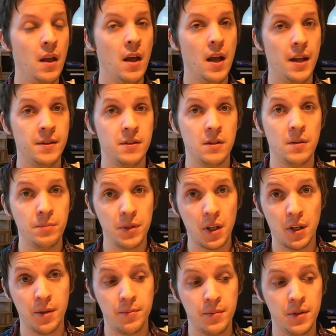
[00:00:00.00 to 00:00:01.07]
And
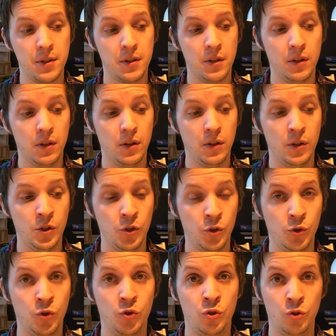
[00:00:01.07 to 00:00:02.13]
sometimes you
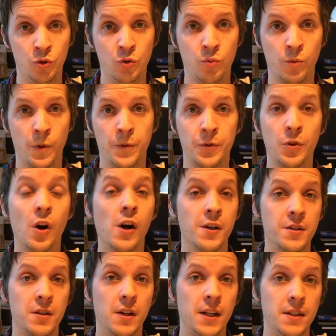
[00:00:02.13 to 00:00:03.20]
do want to
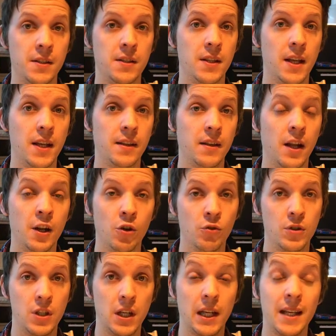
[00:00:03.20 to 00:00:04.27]
isolate state and
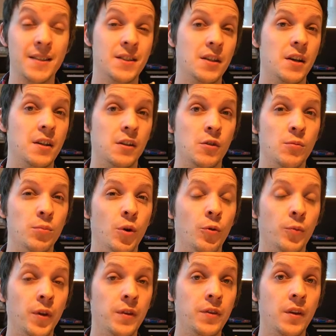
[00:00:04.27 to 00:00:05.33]
logic inside a
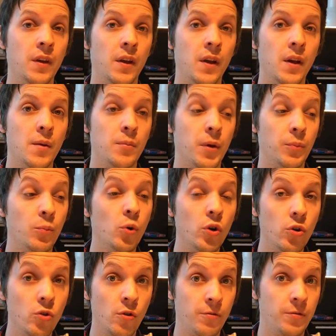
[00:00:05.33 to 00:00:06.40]
component, but
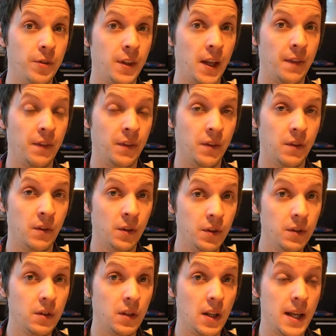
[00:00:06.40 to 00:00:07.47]
more often than
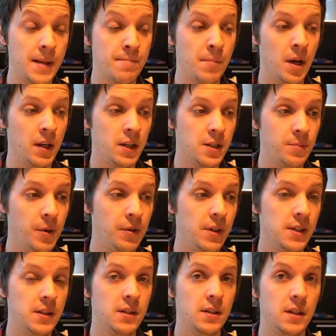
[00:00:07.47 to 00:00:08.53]
not, in my
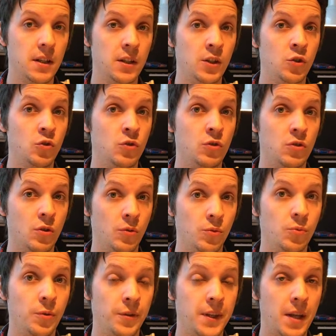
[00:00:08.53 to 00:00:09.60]
experience, you
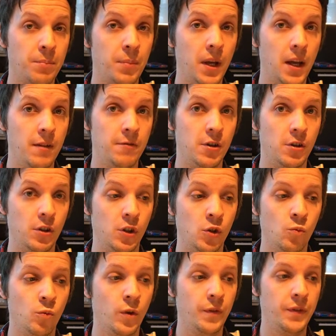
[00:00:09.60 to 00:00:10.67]
don't want that behavior.
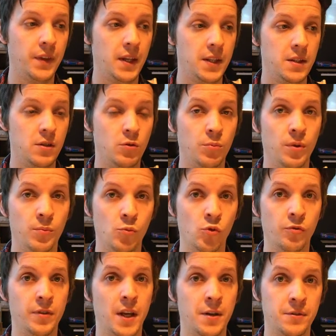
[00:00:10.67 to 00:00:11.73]
You want this to be
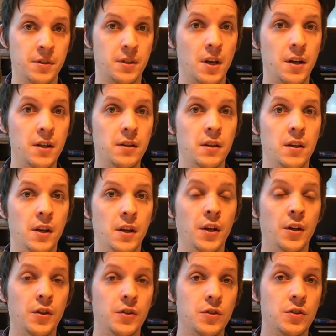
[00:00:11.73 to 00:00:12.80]
moved outside,
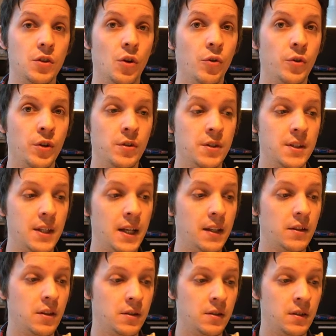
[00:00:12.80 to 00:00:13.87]
so your
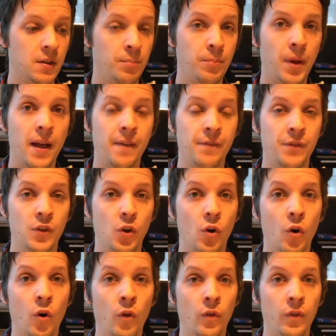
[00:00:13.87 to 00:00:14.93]
state doesn't depend
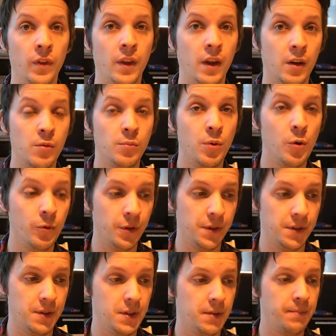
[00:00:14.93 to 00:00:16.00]
on the
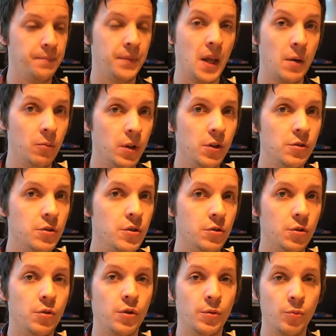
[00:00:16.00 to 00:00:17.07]
components. And we're going to
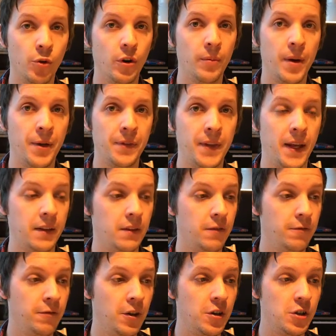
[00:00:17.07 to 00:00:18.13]
talk more about that
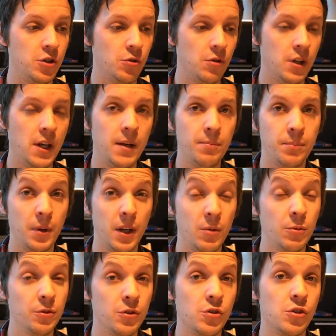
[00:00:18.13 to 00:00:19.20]
very shortly, but I
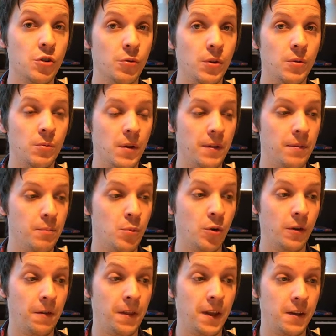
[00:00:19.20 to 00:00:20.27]
want to show you one
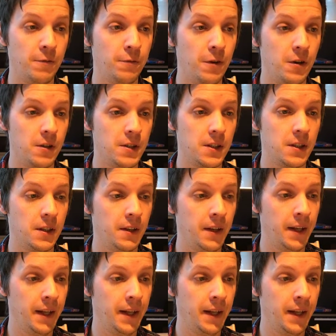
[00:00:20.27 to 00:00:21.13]
more thing first.